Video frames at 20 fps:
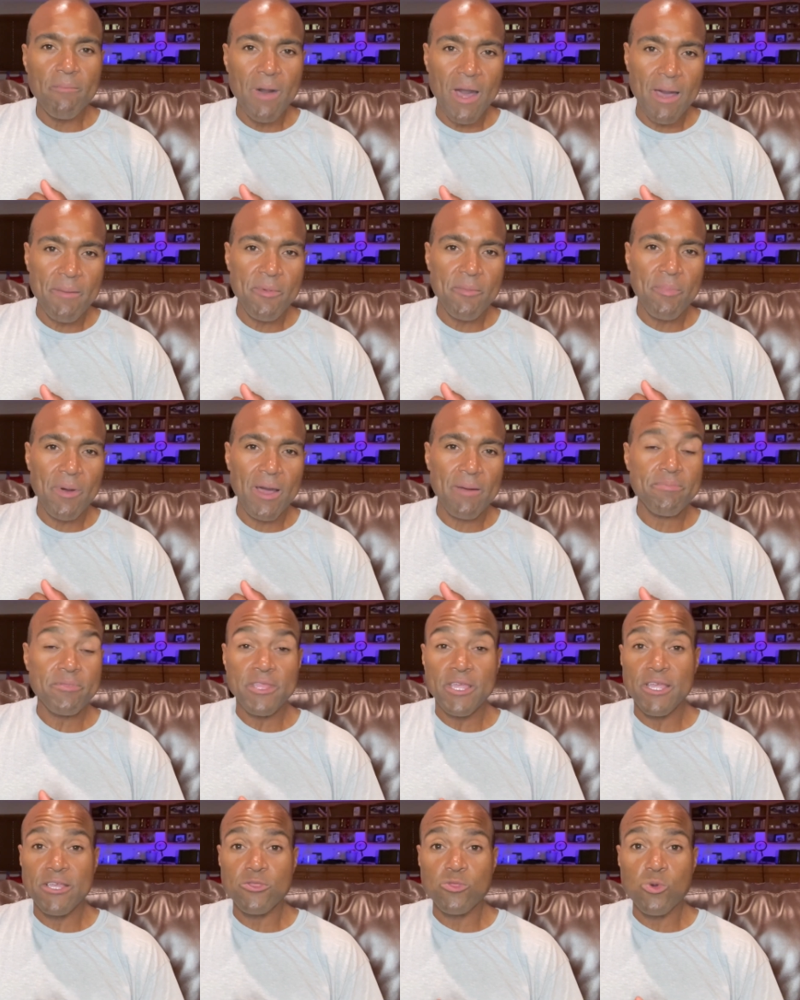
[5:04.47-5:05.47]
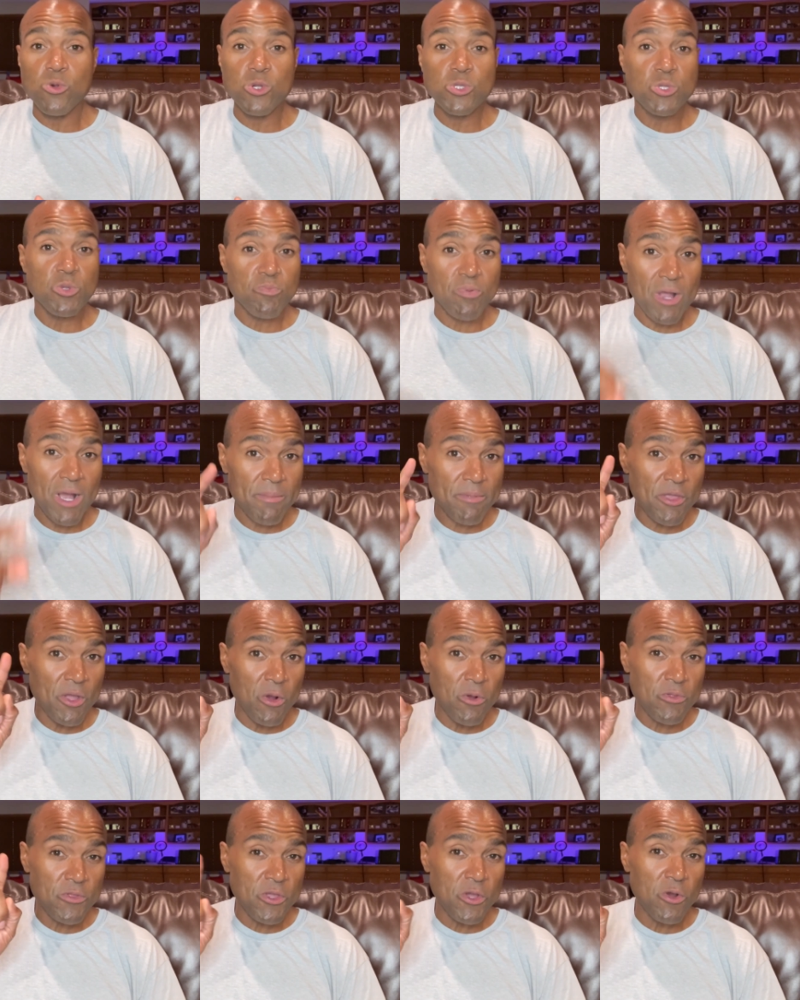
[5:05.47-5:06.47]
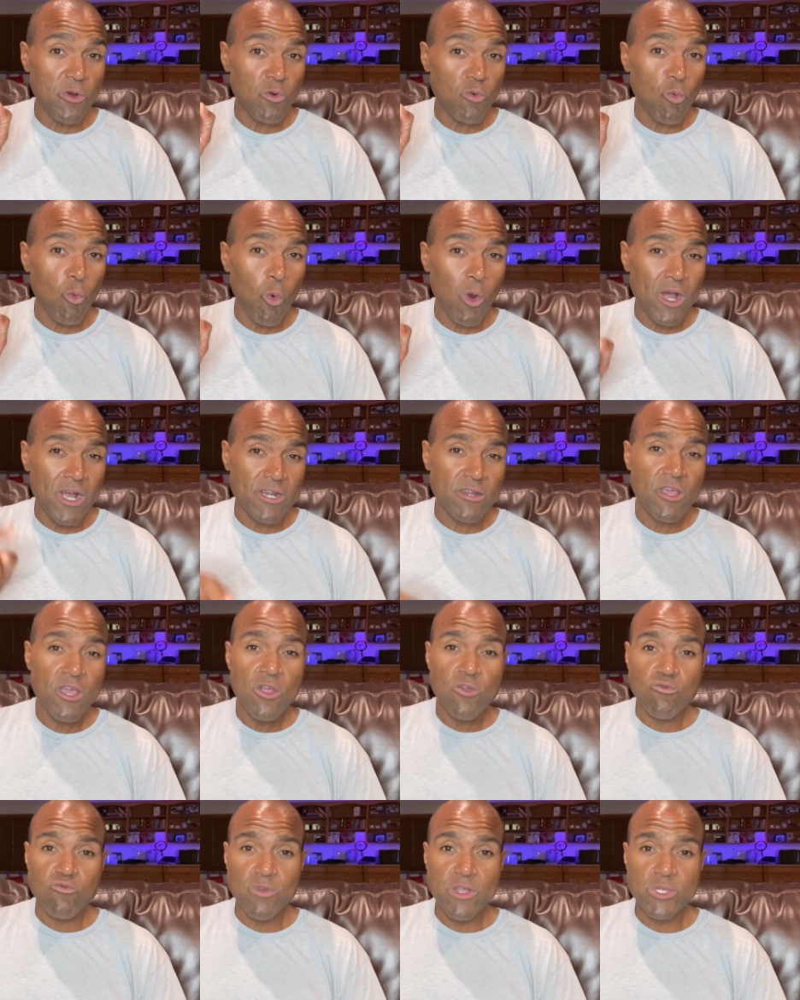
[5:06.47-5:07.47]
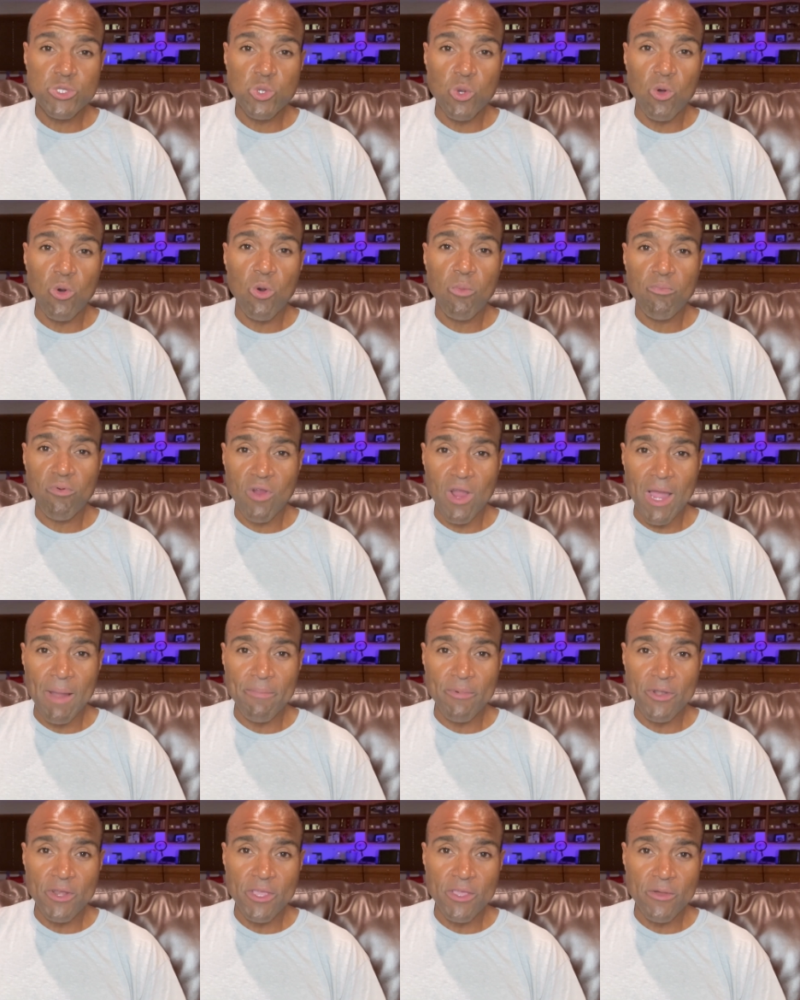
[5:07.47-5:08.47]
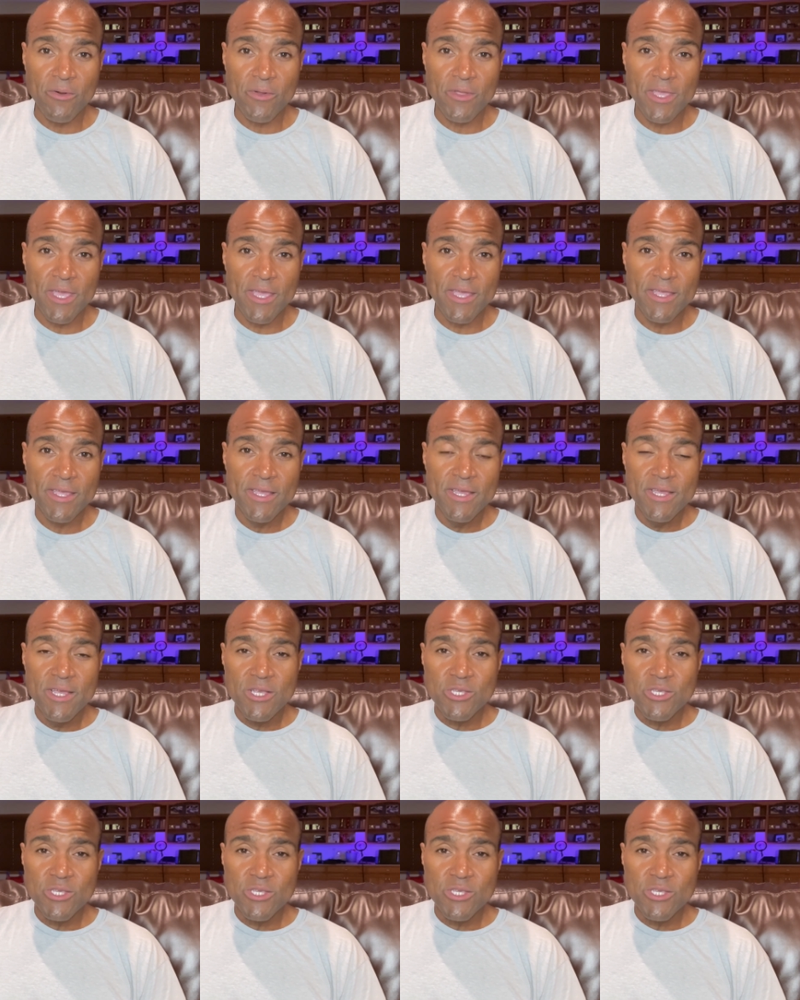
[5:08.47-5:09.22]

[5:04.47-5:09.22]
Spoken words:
mom and pop landlords who probably only own one rental property, okay?